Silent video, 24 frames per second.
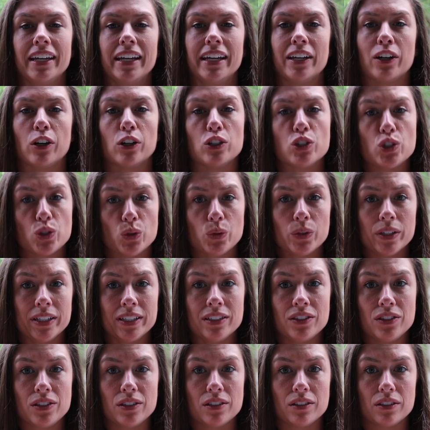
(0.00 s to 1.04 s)
And our
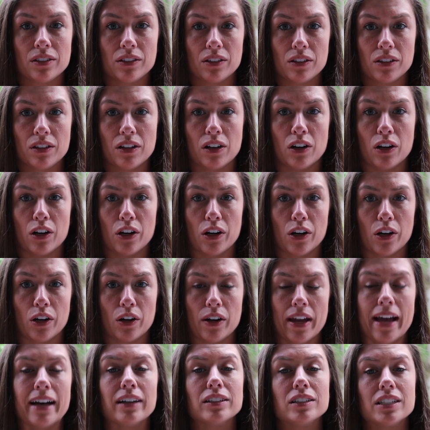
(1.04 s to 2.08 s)
joints
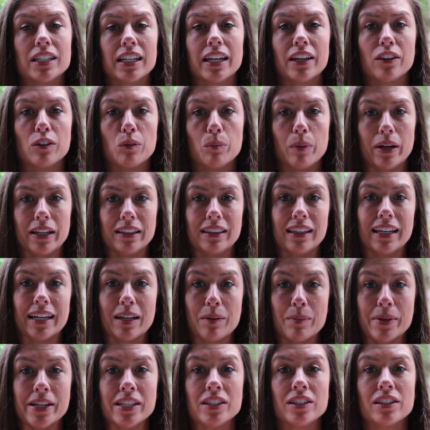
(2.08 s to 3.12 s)
are held together by
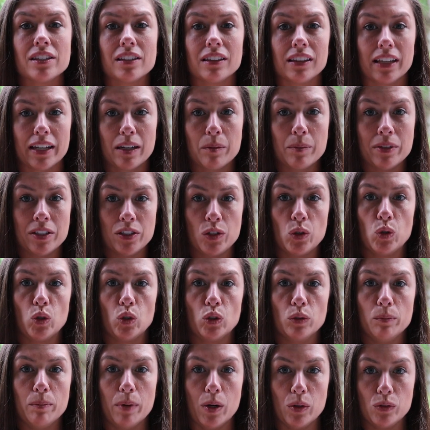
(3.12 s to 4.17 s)
ligaments. Ligaments
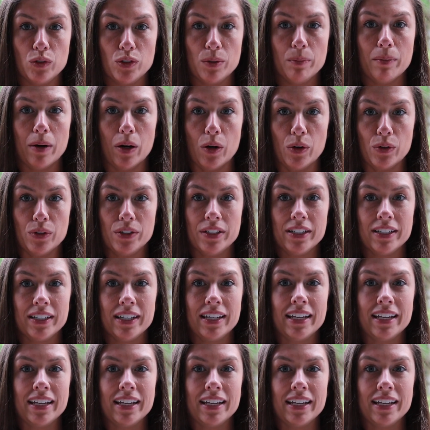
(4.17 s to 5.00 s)
hold bone to bone.